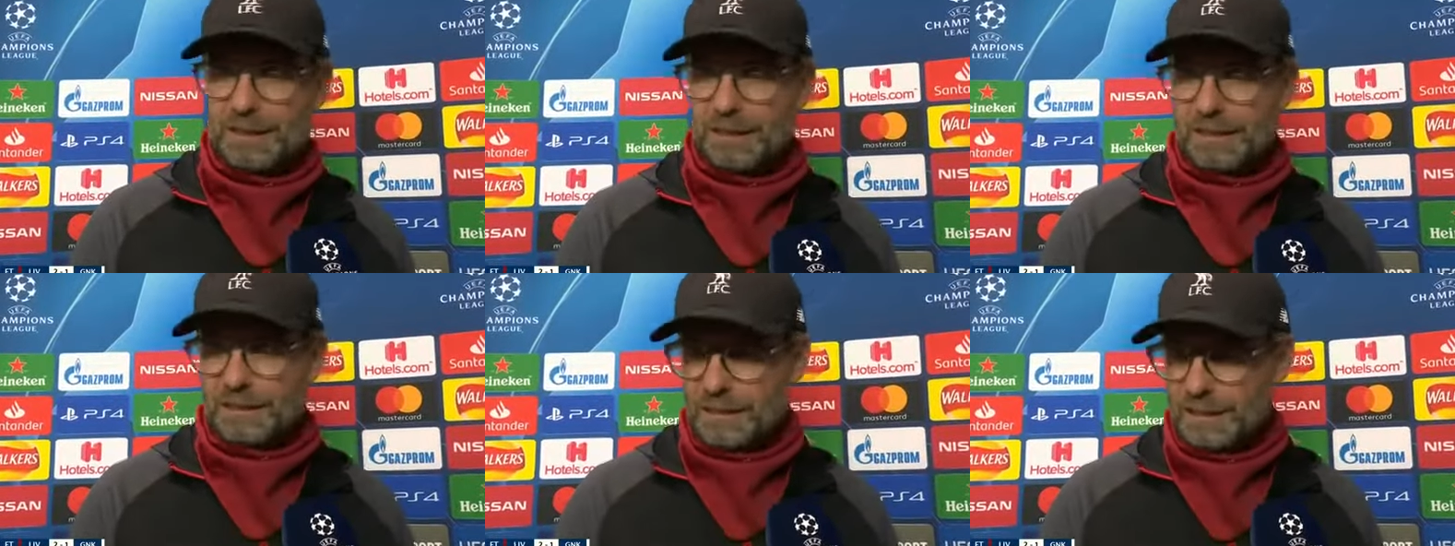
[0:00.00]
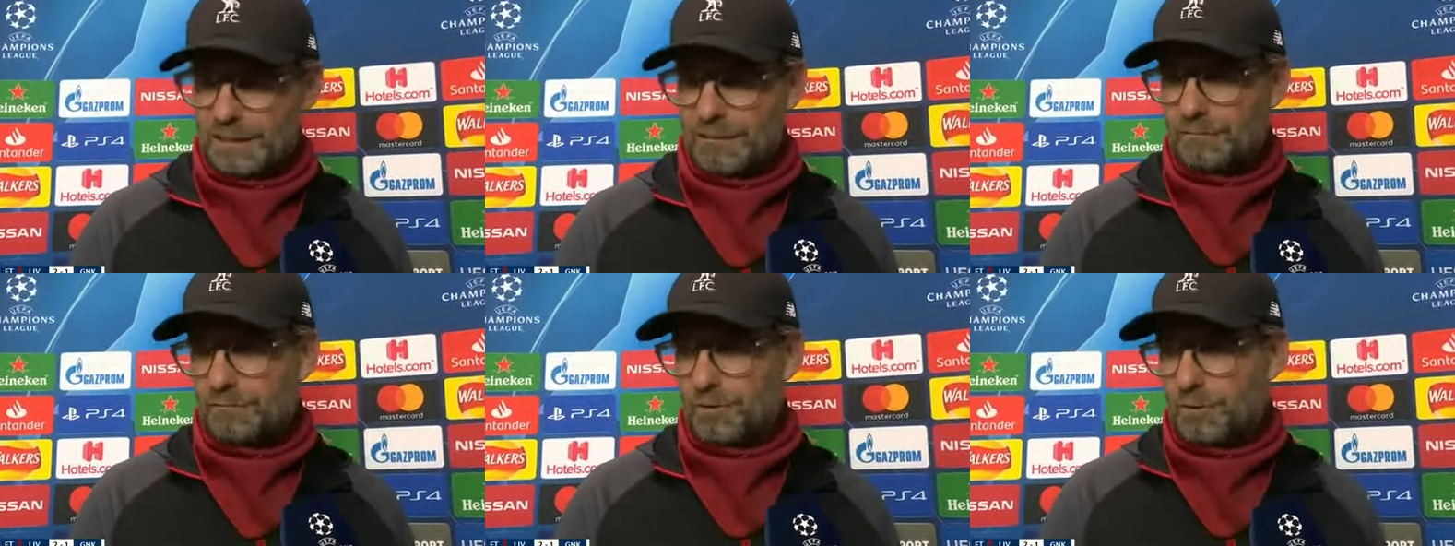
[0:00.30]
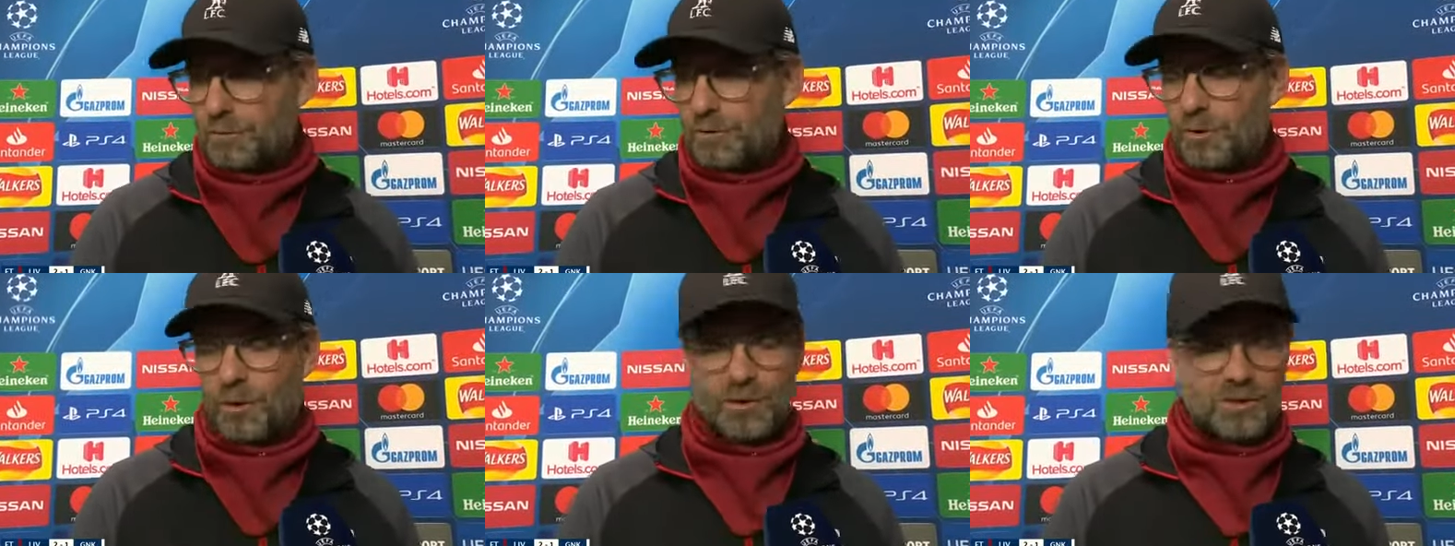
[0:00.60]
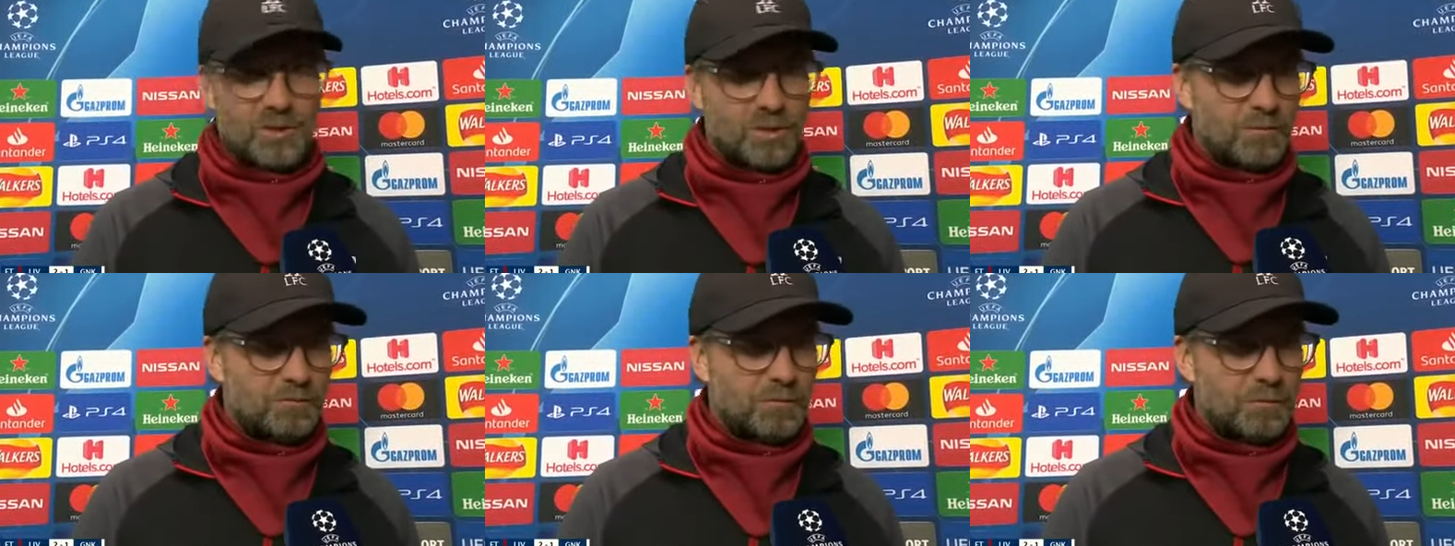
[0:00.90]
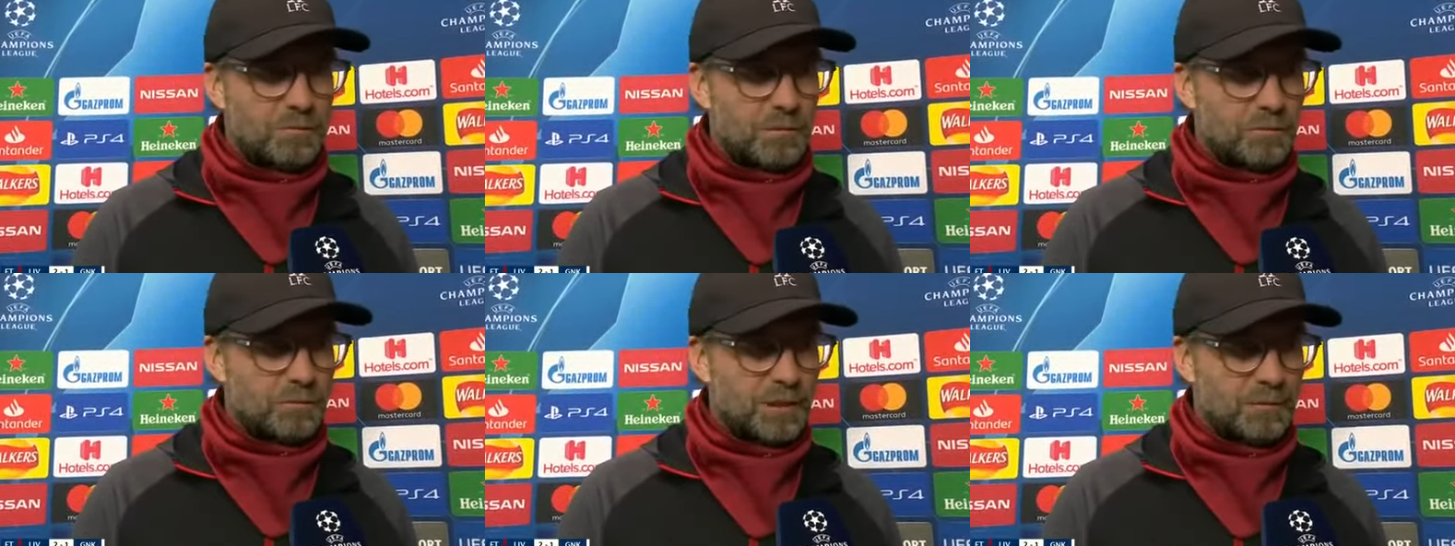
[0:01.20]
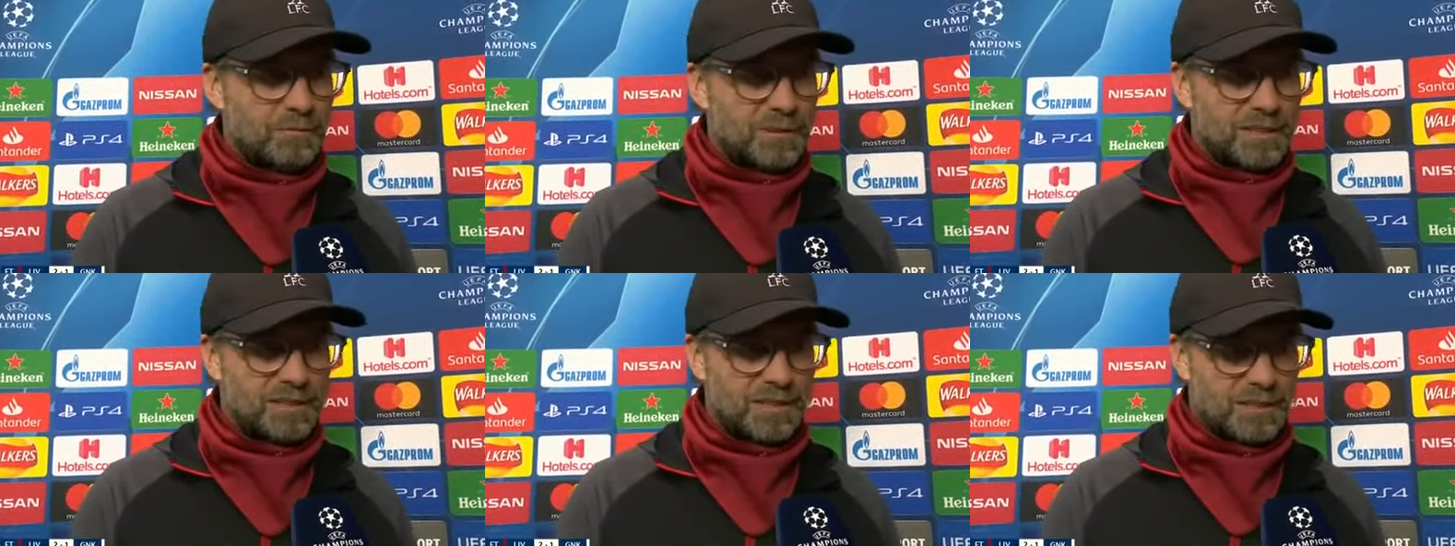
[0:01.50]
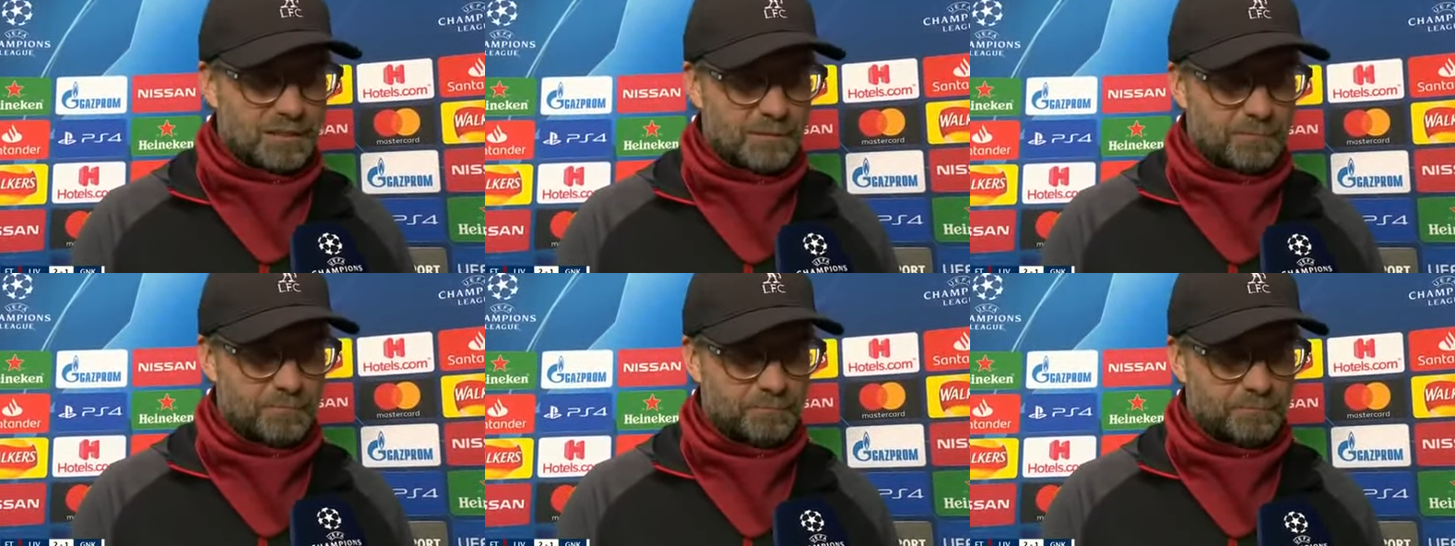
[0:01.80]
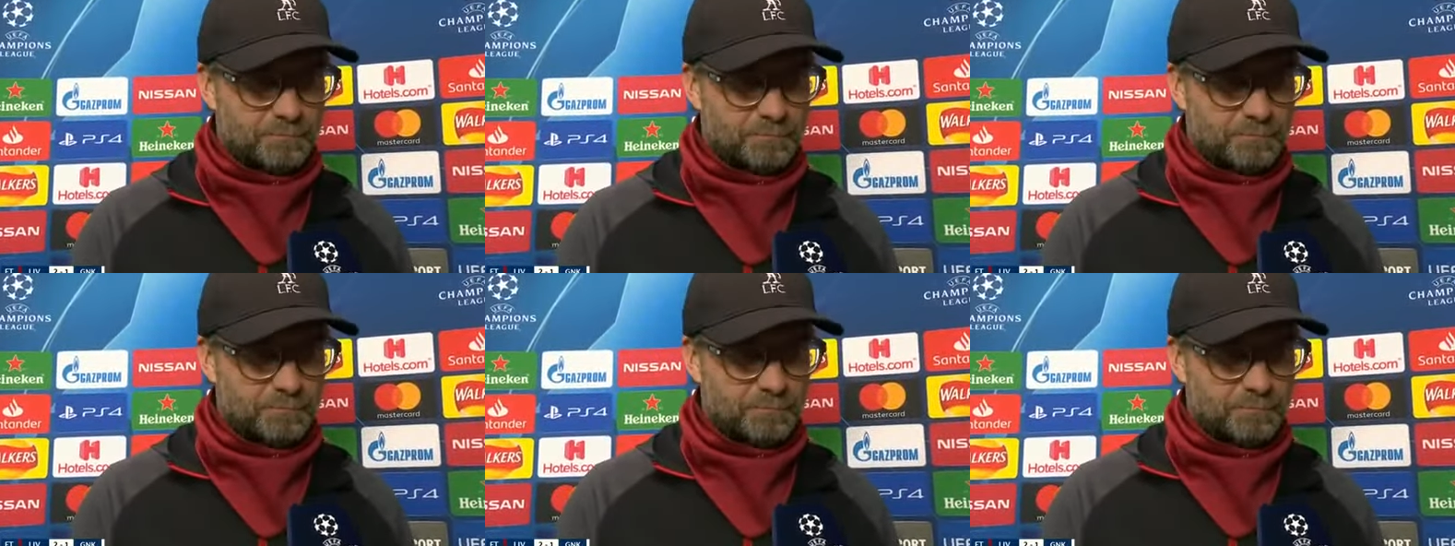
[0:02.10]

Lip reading: and then from Thursday on we prepare Man City.